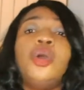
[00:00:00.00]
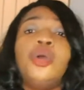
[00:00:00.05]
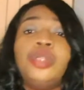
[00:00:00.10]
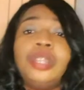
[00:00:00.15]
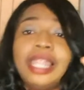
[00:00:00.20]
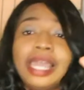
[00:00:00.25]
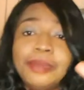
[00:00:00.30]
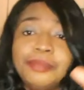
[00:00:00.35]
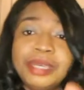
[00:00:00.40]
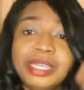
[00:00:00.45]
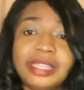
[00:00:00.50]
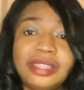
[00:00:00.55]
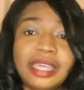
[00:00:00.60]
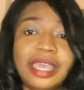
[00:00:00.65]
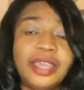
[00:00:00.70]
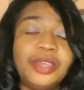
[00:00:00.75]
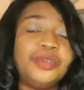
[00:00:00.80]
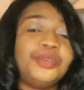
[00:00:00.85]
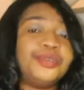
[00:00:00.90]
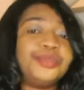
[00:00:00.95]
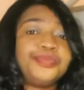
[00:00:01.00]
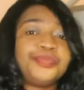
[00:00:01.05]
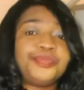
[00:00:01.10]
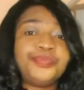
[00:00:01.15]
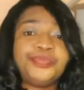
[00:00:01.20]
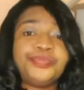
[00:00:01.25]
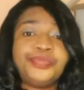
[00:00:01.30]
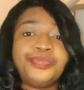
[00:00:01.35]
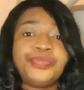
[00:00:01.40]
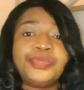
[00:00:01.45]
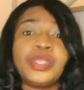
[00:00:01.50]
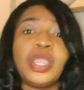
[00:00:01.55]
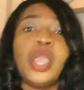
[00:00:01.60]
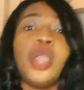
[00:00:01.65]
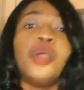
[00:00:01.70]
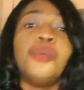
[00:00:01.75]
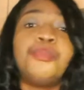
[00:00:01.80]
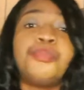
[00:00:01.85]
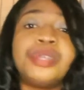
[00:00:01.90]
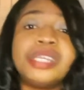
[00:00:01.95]
let me tell you.
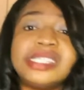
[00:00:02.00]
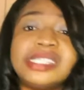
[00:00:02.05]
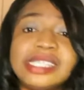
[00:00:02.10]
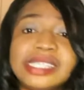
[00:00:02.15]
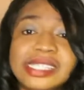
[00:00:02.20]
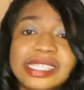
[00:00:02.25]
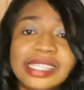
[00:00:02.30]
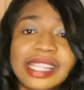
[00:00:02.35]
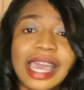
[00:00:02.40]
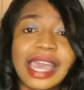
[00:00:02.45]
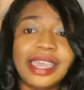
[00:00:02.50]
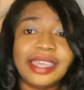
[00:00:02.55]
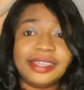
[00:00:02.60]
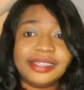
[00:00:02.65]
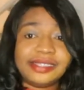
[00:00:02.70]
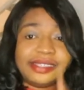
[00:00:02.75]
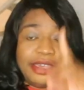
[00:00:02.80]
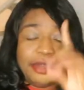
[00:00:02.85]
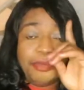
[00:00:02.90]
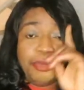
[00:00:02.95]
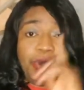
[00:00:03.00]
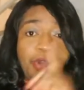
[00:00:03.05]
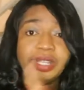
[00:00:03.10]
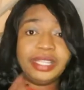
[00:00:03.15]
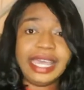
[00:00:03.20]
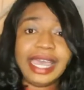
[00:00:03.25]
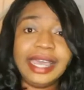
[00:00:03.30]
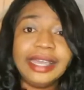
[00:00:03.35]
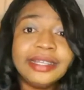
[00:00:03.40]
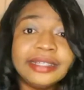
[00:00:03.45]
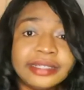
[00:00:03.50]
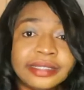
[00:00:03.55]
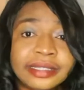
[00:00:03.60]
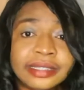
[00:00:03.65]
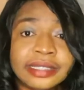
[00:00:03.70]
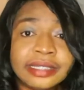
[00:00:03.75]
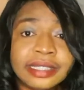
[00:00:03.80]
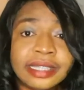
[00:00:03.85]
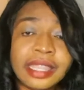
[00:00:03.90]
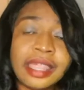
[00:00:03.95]
Pretty Tina is a mother,
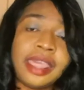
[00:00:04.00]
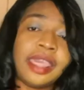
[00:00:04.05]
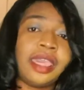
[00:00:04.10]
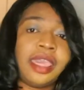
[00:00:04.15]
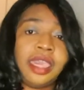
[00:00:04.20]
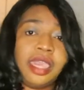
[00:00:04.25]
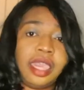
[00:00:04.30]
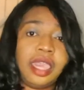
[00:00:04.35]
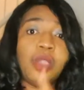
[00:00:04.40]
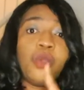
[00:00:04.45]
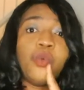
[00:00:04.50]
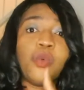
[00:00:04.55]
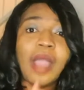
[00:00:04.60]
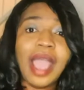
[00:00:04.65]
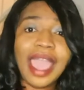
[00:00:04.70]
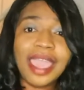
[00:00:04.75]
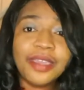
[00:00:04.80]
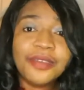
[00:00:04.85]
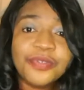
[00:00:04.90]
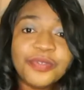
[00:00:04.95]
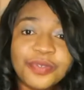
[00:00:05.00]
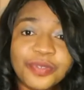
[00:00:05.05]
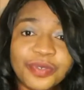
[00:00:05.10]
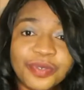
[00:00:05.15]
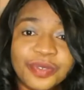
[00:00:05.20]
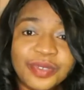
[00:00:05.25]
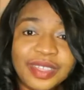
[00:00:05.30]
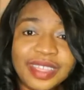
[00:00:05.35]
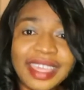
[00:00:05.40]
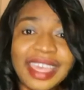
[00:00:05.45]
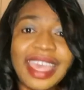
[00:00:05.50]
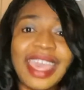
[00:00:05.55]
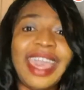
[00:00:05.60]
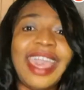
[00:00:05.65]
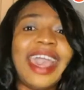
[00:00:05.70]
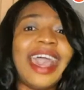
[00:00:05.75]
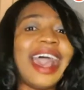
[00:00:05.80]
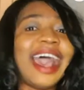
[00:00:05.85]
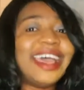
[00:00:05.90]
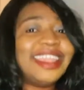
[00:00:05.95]
a wife,
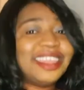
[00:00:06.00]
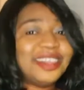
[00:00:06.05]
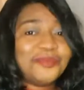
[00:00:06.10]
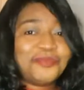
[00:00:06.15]
and a